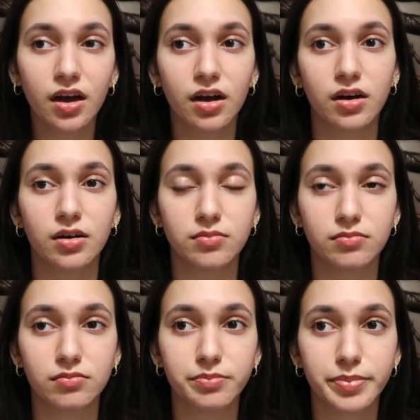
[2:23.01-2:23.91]

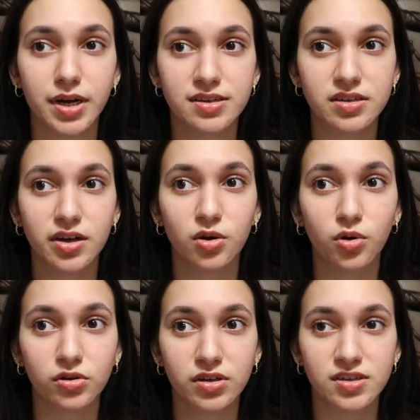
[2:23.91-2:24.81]
But as I got
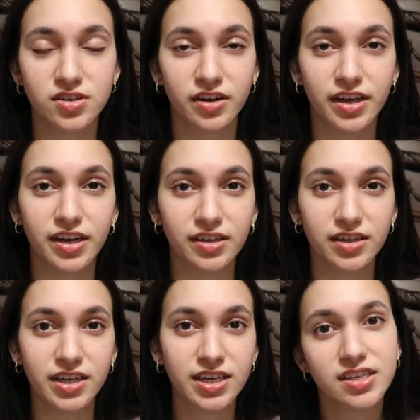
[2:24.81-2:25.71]
older and I started getting
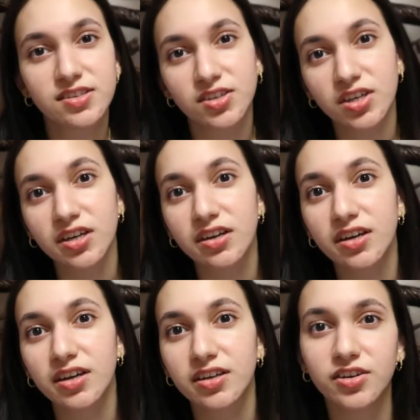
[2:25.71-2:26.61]

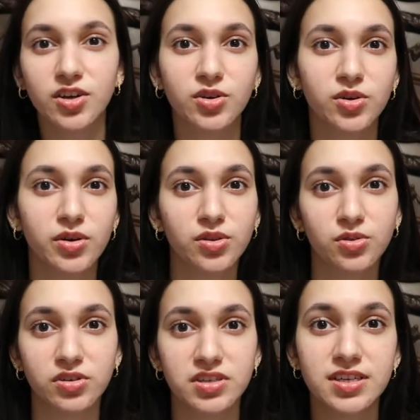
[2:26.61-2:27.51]
insecure, you know, going
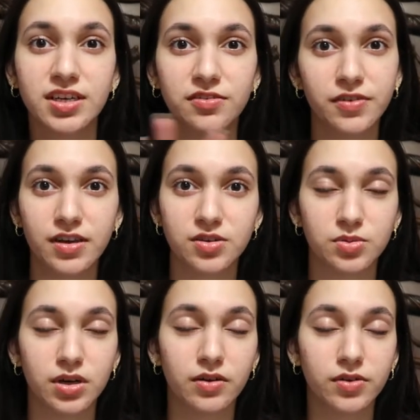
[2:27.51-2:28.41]
through your teen phase or
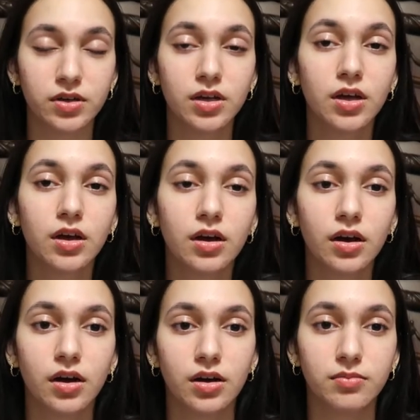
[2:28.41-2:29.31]
whatever,
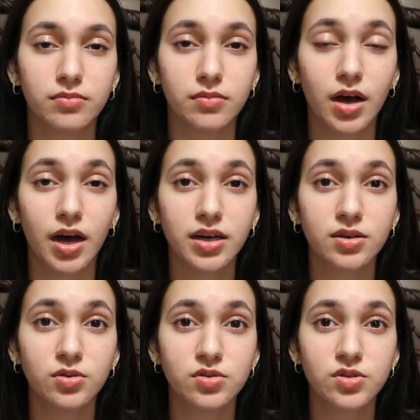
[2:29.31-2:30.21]

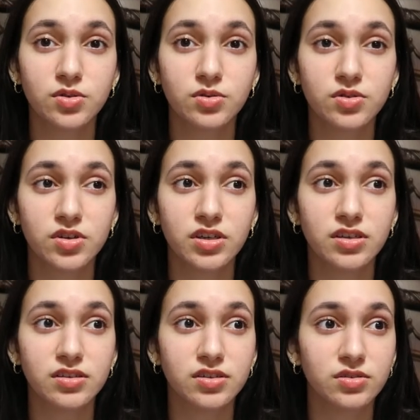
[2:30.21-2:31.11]
I also
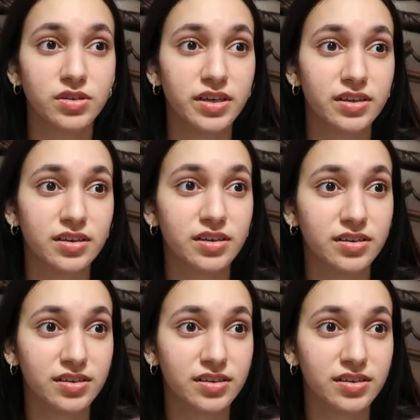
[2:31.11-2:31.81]
started to like,